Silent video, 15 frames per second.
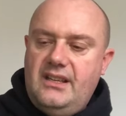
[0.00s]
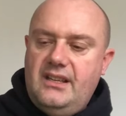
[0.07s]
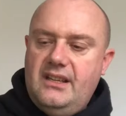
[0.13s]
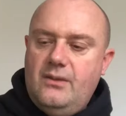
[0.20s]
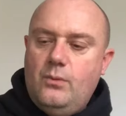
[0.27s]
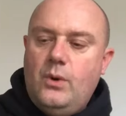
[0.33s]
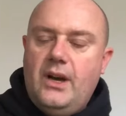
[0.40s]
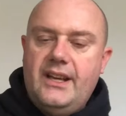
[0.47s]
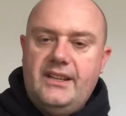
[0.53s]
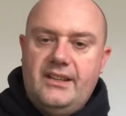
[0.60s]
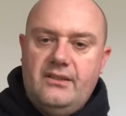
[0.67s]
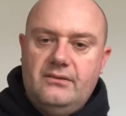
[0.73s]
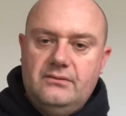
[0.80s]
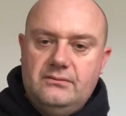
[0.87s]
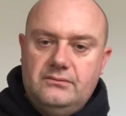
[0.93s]

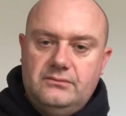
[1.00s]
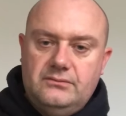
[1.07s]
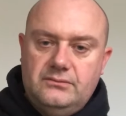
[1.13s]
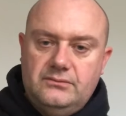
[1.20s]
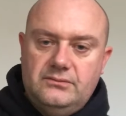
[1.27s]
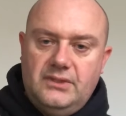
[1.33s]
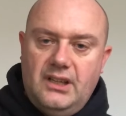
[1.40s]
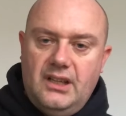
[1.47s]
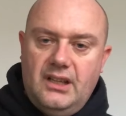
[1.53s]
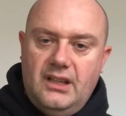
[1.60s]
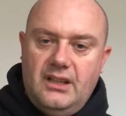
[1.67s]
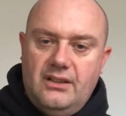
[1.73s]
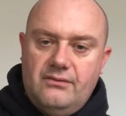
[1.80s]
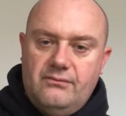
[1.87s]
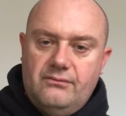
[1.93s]
winding
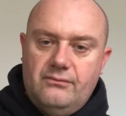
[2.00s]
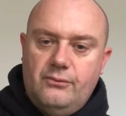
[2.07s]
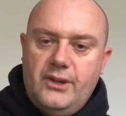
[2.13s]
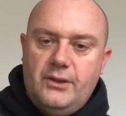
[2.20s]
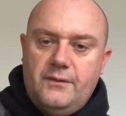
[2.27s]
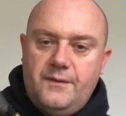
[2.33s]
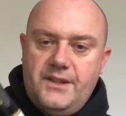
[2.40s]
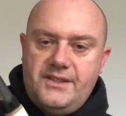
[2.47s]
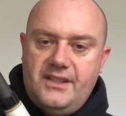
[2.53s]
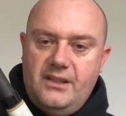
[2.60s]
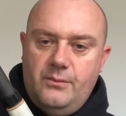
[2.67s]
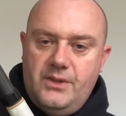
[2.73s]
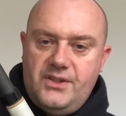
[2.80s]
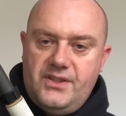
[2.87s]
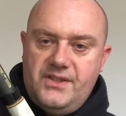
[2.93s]
reel fitting
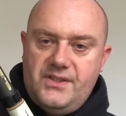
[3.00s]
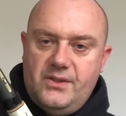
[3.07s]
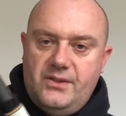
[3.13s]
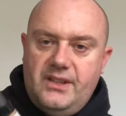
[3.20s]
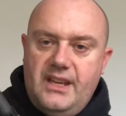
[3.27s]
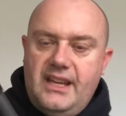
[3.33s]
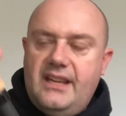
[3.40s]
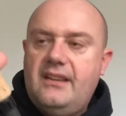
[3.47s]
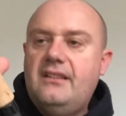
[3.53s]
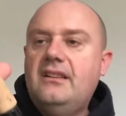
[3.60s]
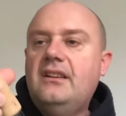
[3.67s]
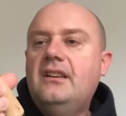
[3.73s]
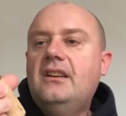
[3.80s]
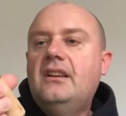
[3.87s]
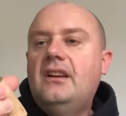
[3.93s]
which is on here.
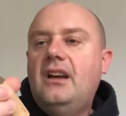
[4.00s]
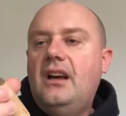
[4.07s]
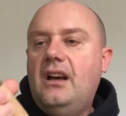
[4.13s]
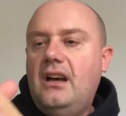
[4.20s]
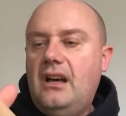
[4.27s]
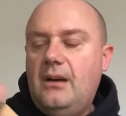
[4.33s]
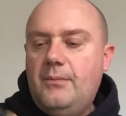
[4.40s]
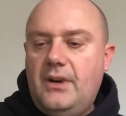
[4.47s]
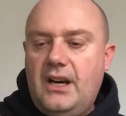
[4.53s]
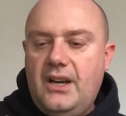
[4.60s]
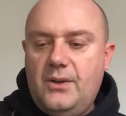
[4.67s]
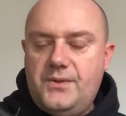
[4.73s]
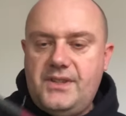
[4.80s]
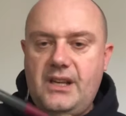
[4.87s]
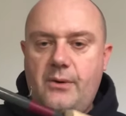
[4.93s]
I
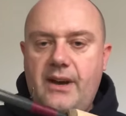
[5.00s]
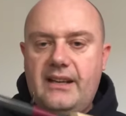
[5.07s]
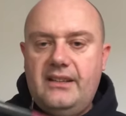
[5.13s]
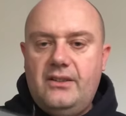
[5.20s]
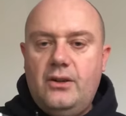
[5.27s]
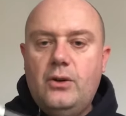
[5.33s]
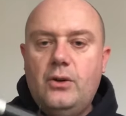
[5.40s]
also added a hook